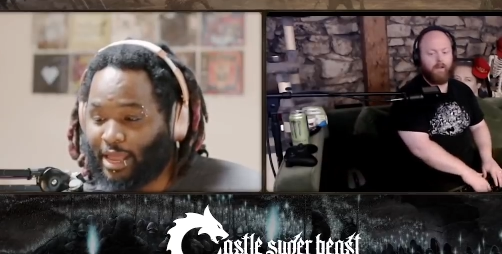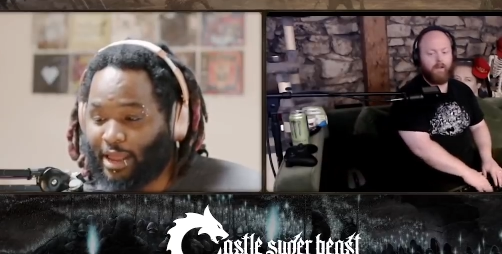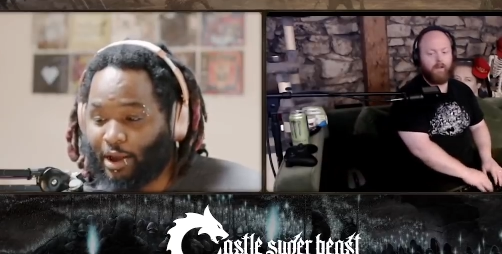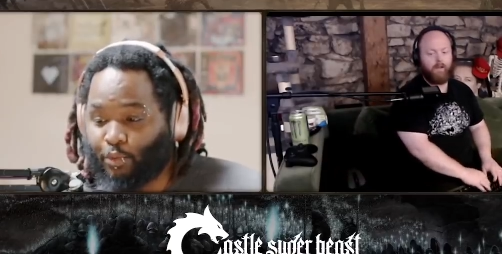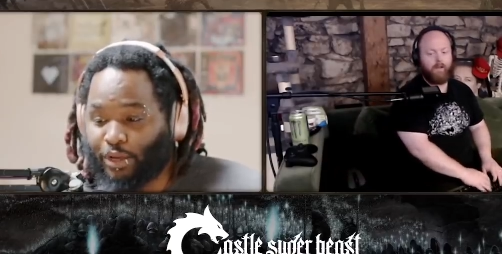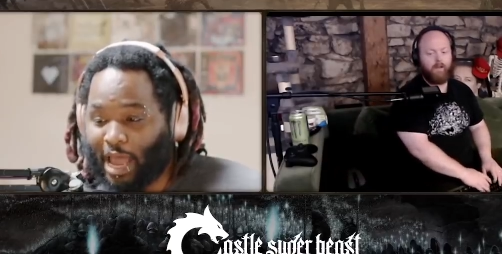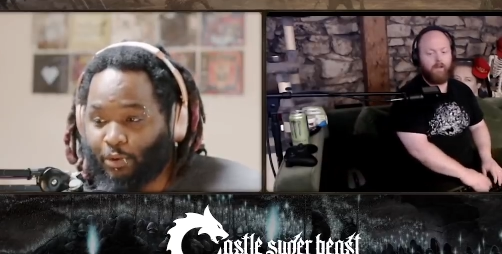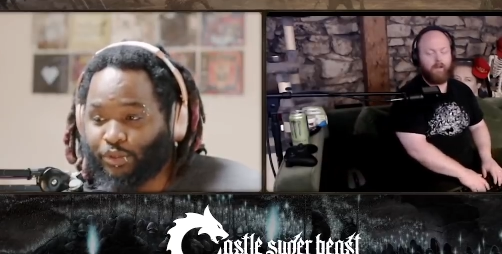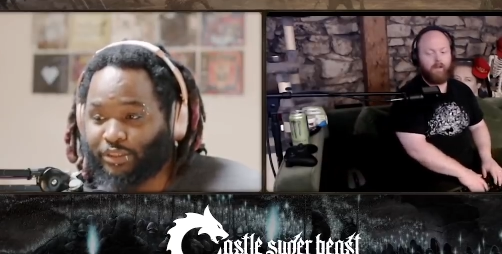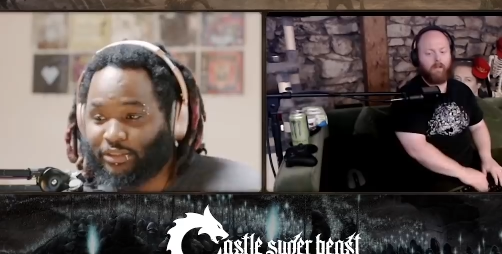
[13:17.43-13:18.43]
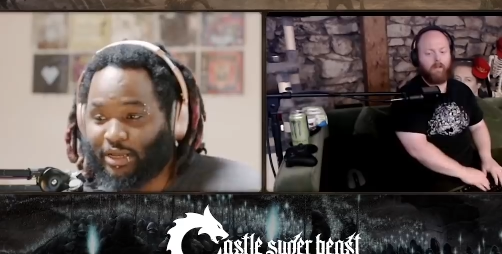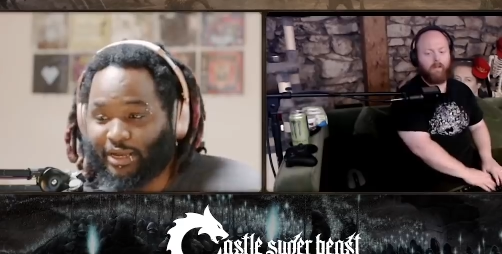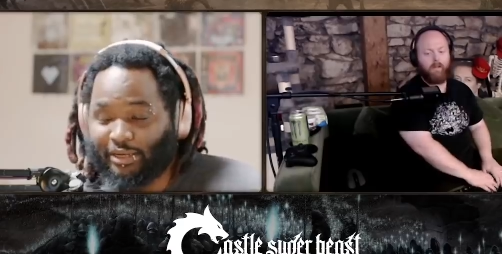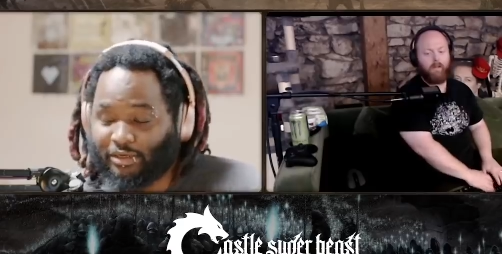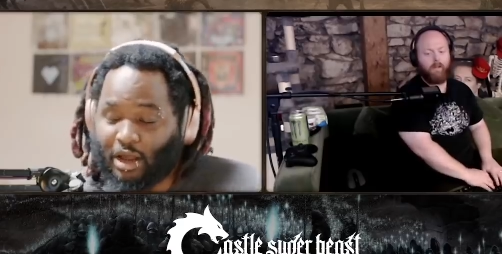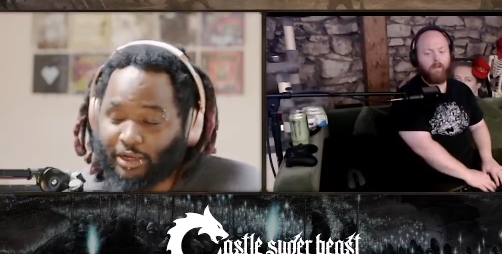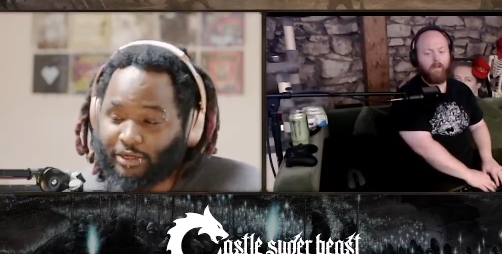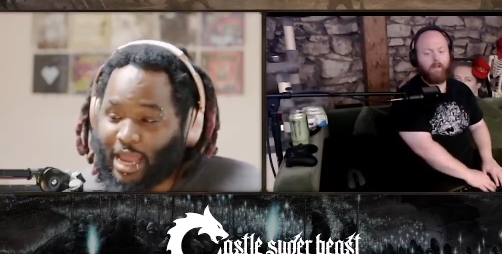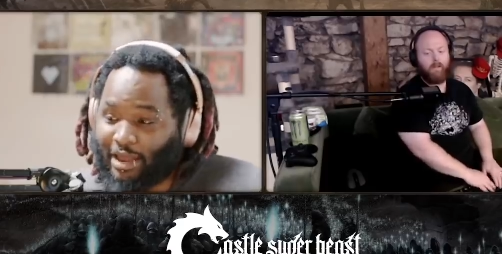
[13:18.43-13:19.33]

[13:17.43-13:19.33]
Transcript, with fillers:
Speaker 1: I was, again, talking.